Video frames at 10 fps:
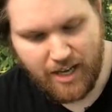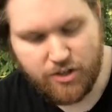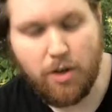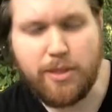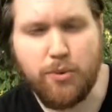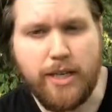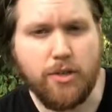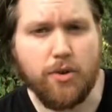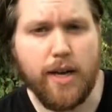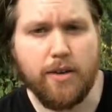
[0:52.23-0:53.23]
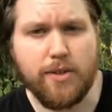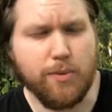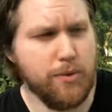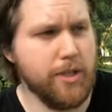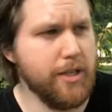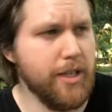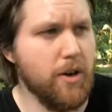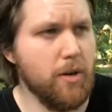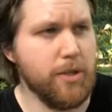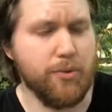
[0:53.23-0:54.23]
It's called Between Trails. It was originally
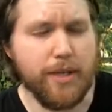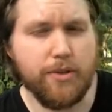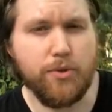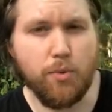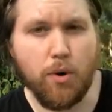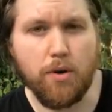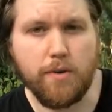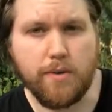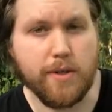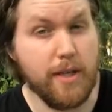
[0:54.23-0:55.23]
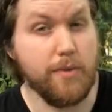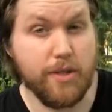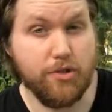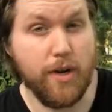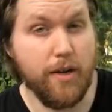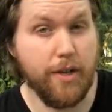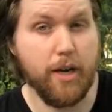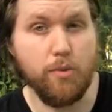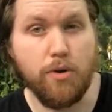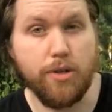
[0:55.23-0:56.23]
called Between Two Worlds because that was the trail that
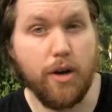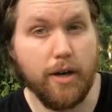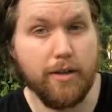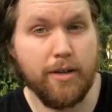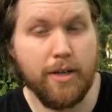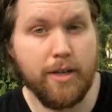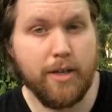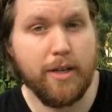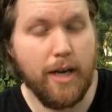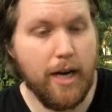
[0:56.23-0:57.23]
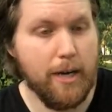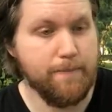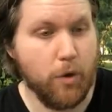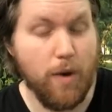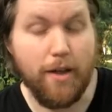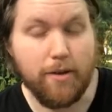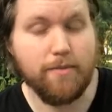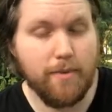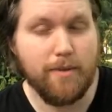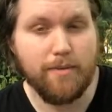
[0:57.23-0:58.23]
I wrote it on. I
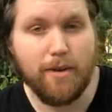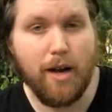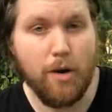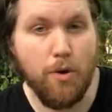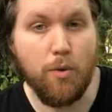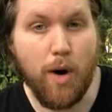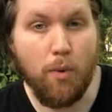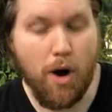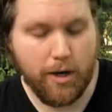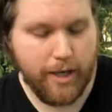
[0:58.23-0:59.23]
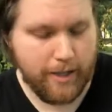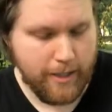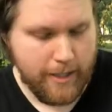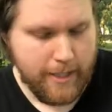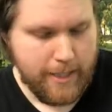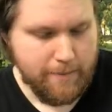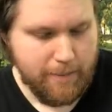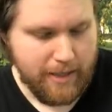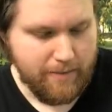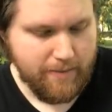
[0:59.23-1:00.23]
wrote while walking,
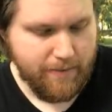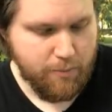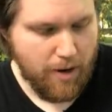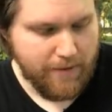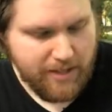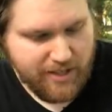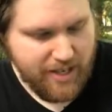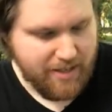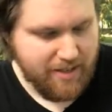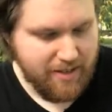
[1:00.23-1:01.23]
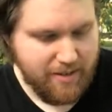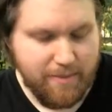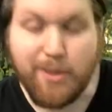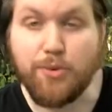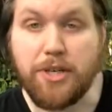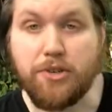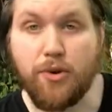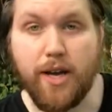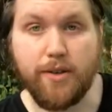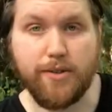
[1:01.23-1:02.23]
but for brevity's sake, Between
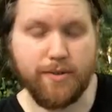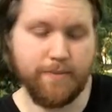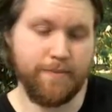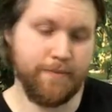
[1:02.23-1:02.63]
Trails.